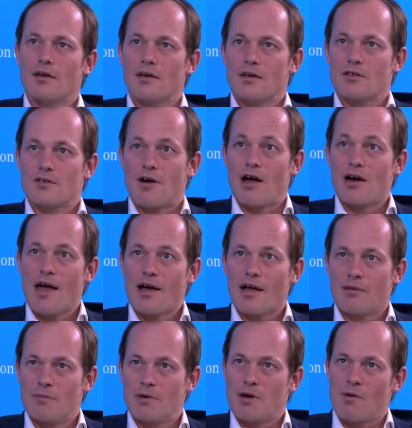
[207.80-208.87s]
So I like it.
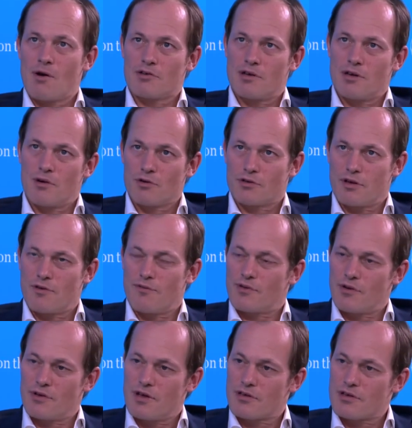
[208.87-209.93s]
It was here also a few
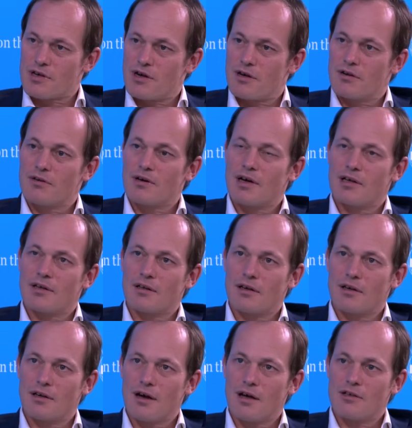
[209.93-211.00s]
years ago, and
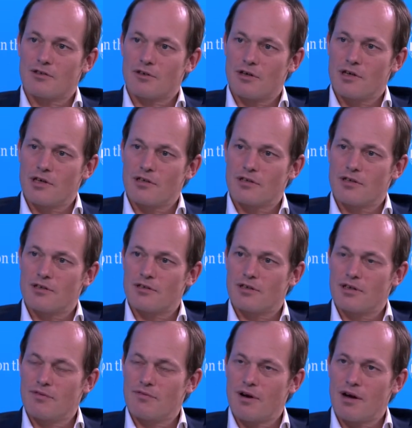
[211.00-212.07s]
uh, I enjoyed it in
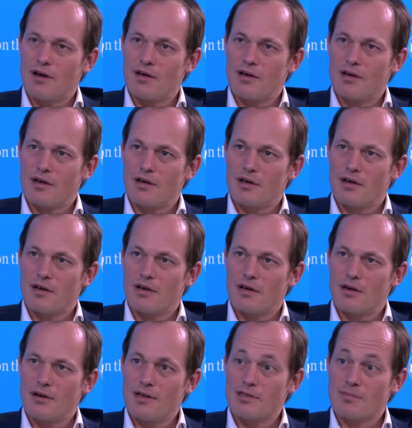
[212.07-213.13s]
Geneva. Uh,
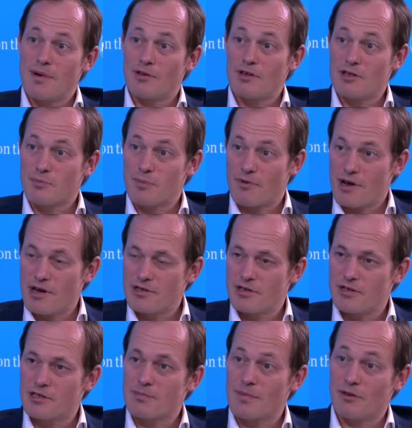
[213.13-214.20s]
it's about inspiration.
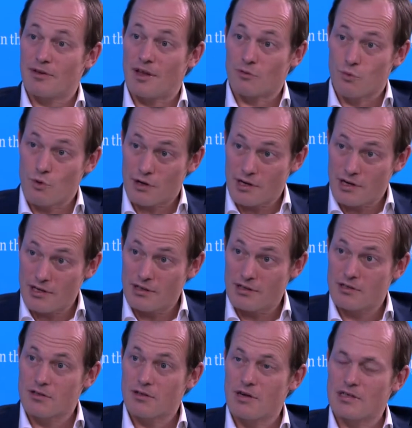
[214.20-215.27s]
It's about networking.
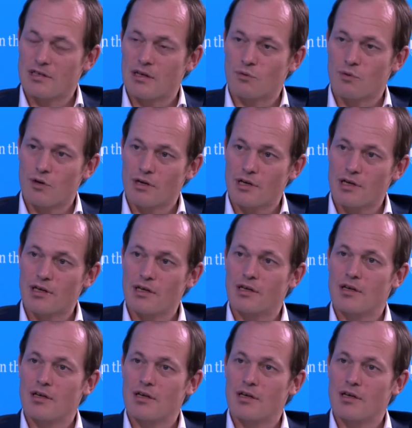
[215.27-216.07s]
It's great networking.